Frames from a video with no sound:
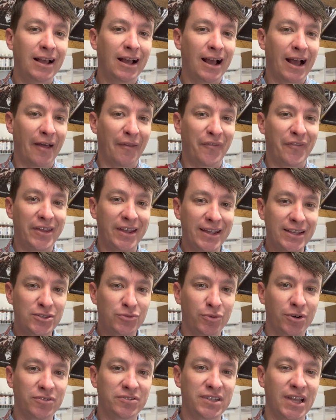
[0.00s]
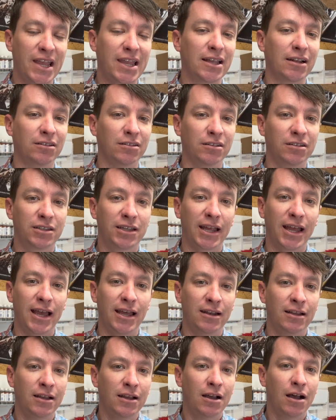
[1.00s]
I think it's worth taking a look
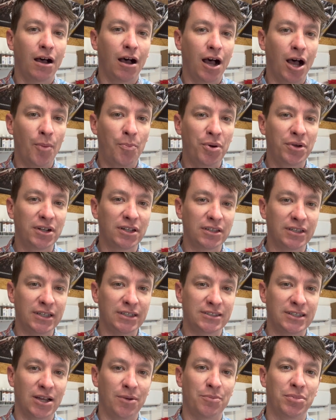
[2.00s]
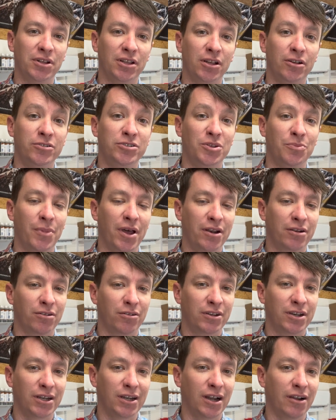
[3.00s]
at. I'll put a link down below to
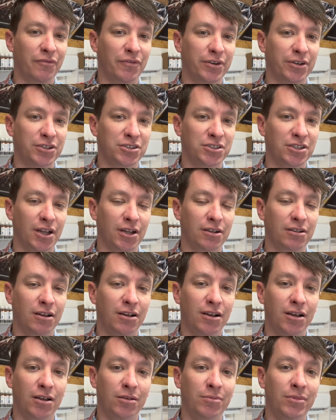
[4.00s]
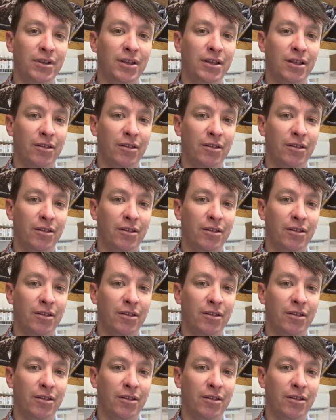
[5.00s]
medicalgearoutfitters.com.